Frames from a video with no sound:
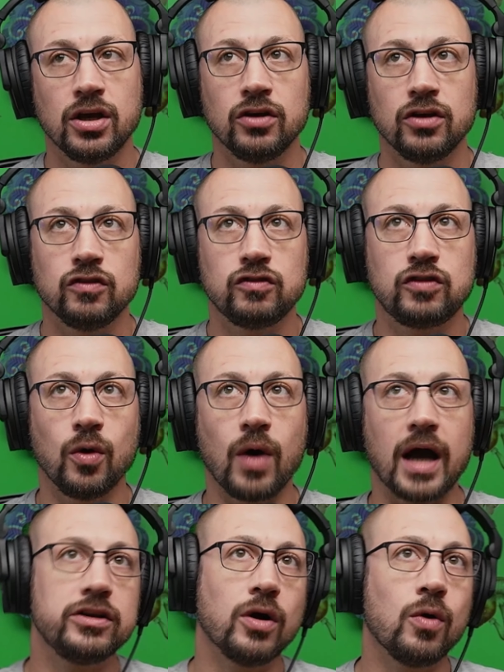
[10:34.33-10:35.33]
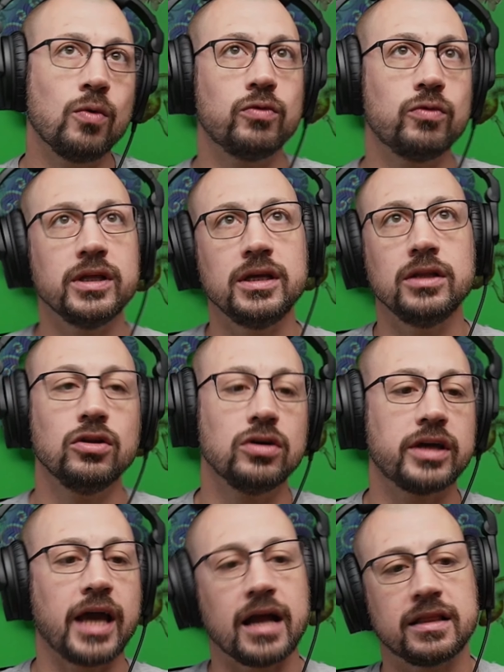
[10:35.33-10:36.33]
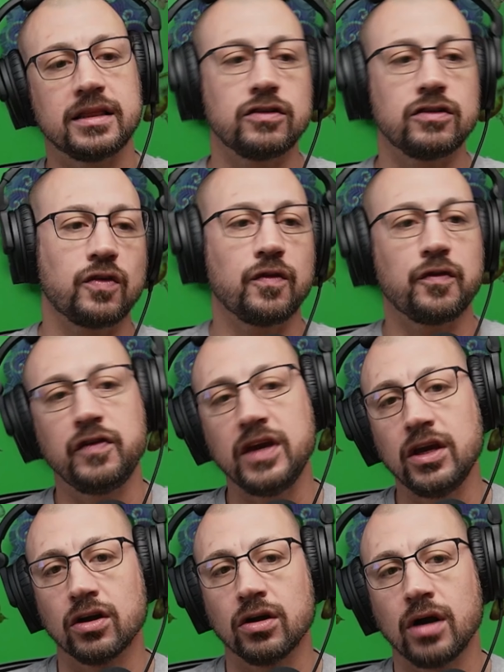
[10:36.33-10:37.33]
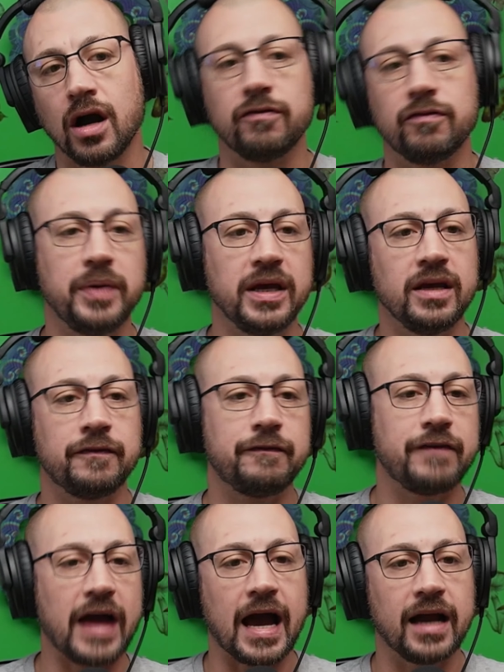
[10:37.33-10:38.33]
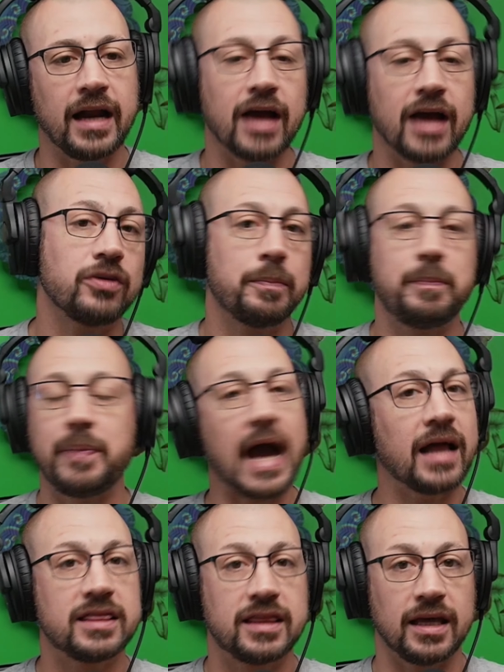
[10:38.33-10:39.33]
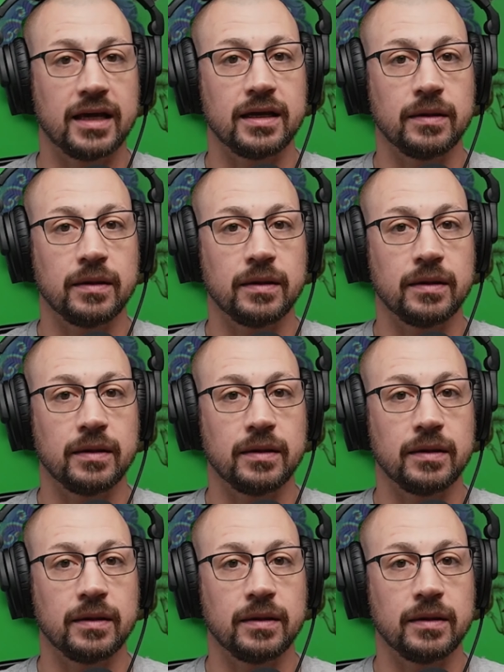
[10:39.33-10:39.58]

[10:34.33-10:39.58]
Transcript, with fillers: So I don't really look at this fear of being fat as a bad thing